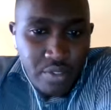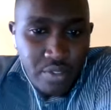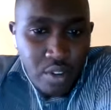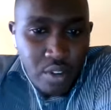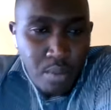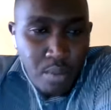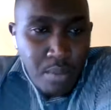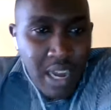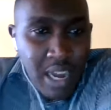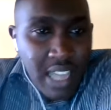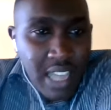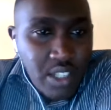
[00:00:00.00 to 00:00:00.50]

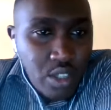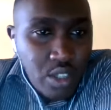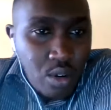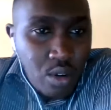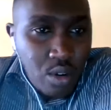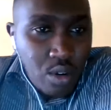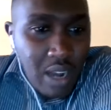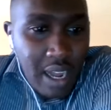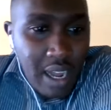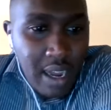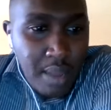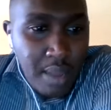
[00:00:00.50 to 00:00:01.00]
from natural
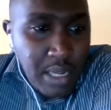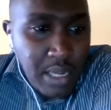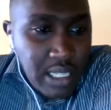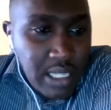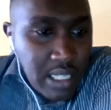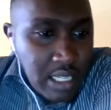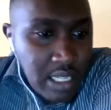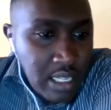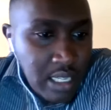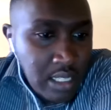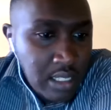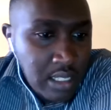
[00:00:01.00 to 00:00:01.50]

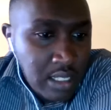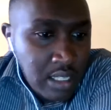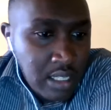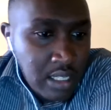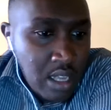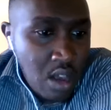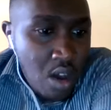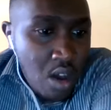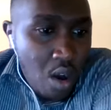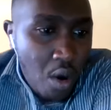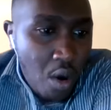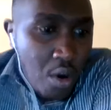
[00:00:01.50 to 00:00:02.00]
calamities,
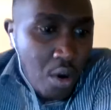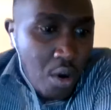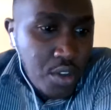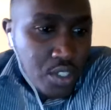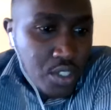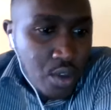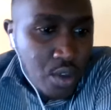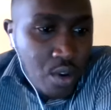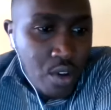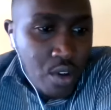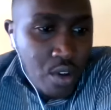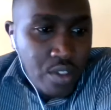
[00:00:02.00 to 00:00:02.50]

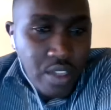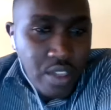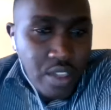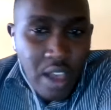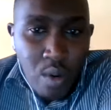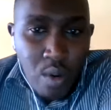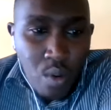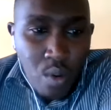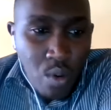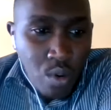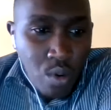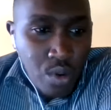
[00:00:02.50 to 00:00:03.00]
also there
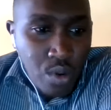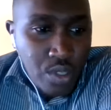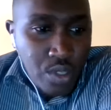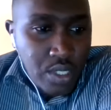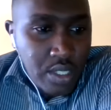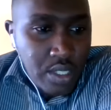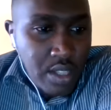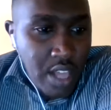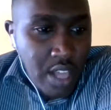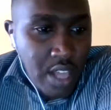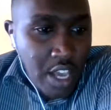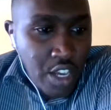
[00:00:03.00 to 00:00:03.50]
was
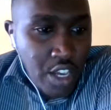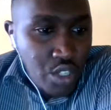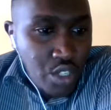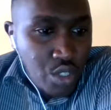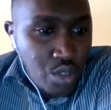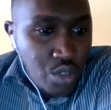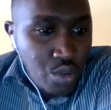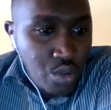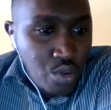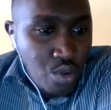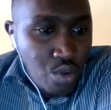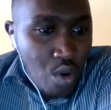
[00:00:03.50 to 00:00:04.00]
the
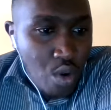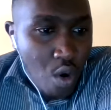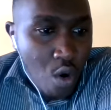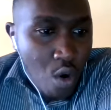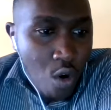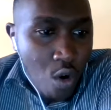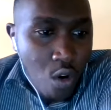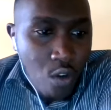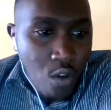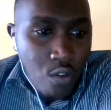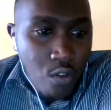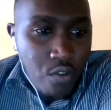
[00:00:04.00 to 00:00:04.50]
issue
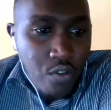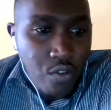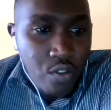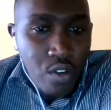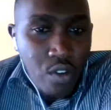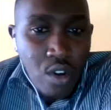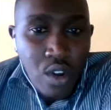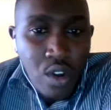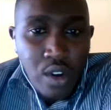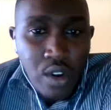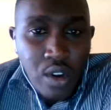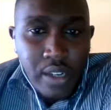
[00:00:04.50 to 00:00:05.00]
of
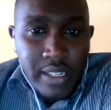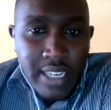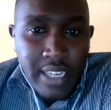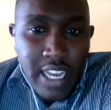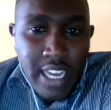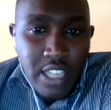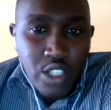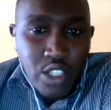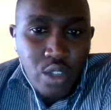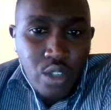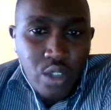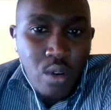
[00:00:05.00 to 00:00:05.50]

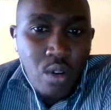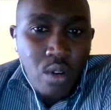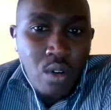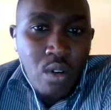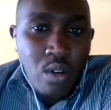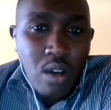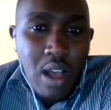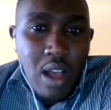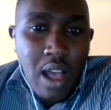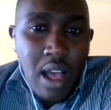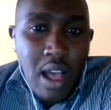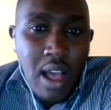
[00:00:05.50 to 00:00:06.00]
natural,
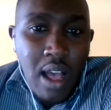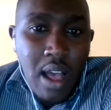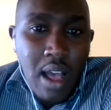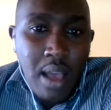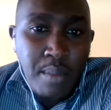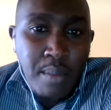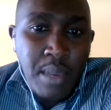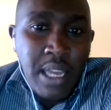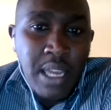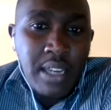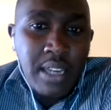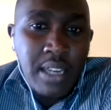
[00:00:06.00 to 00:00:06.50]
uh, I
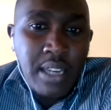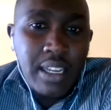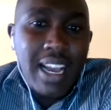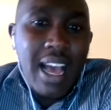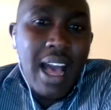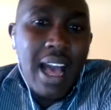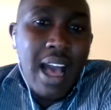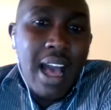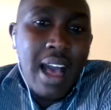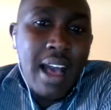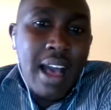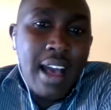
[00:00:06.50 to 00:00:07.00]
mean,
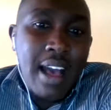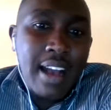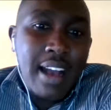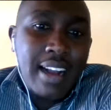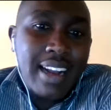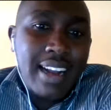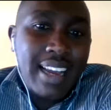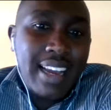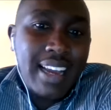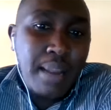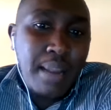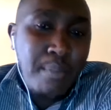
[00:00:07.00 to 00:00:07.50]
uh,
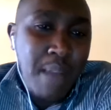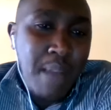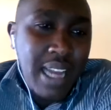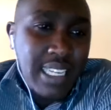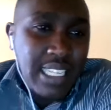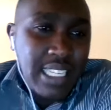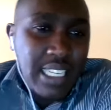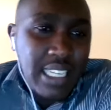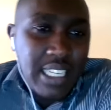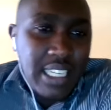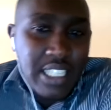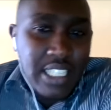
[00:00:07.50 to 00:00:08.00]

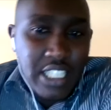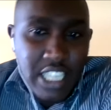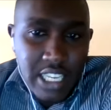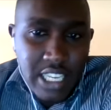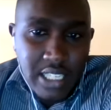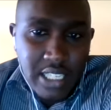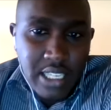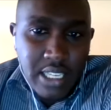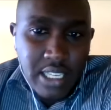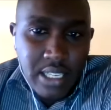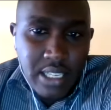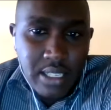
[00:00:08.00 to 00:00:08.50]
climatic
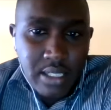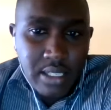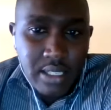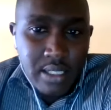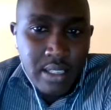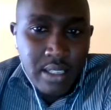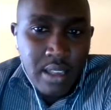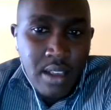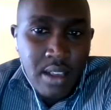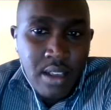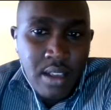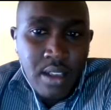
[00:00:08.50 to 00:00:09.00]
changes.
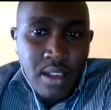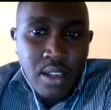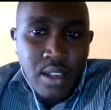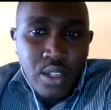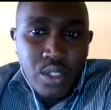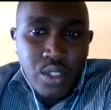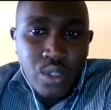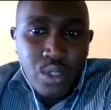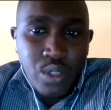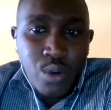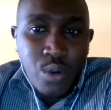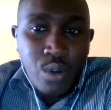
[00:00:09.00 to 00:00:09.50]

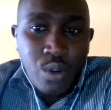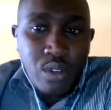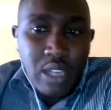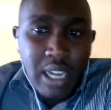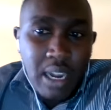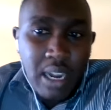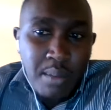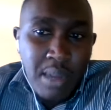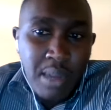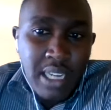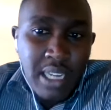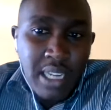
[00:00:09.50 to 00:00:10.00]
So
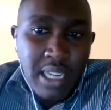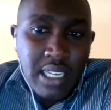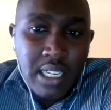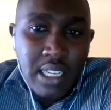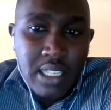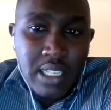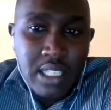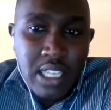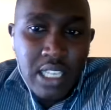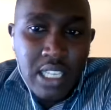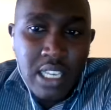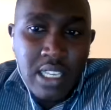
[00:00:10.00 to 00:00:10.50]

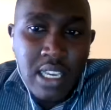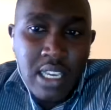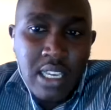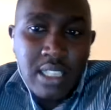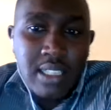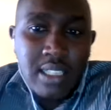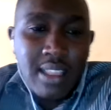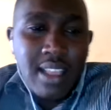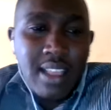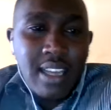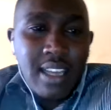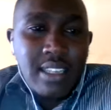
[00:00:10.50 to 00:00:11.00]
climatic
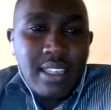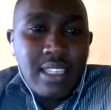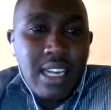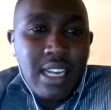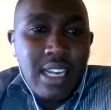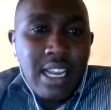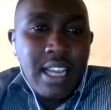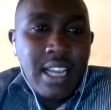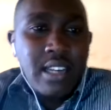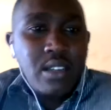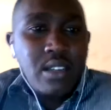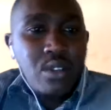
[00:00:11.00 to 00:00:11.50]
changes that
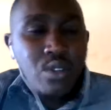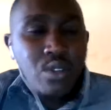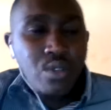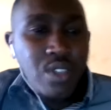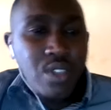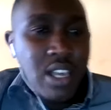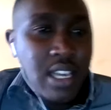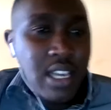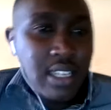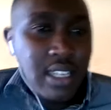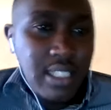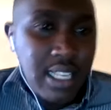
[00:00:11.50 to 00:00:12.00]
led to
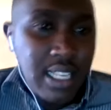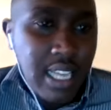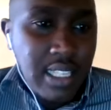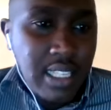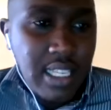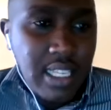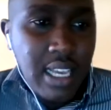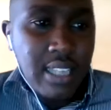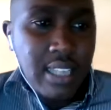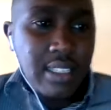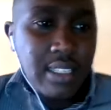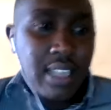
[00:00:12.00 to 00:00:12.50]
things
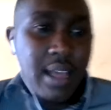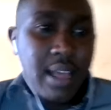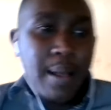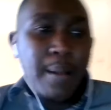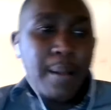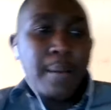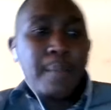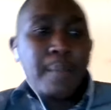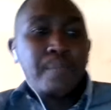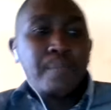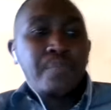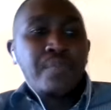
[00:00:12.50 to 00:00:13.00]
such as
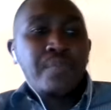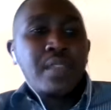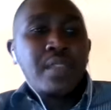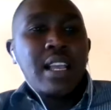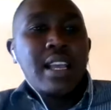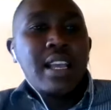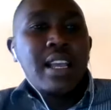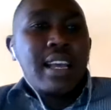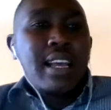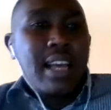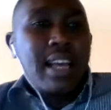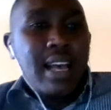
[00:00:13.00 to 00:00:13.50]
um,
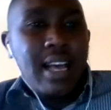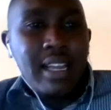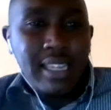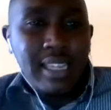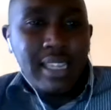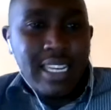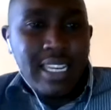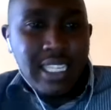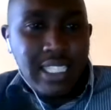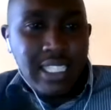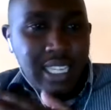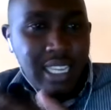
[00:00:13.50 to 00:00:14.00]
uh,
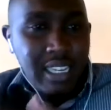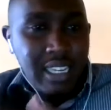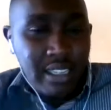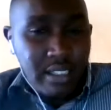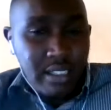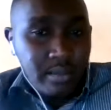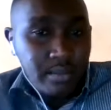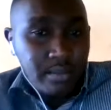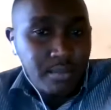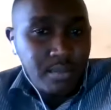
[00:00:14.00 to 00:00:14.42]
desert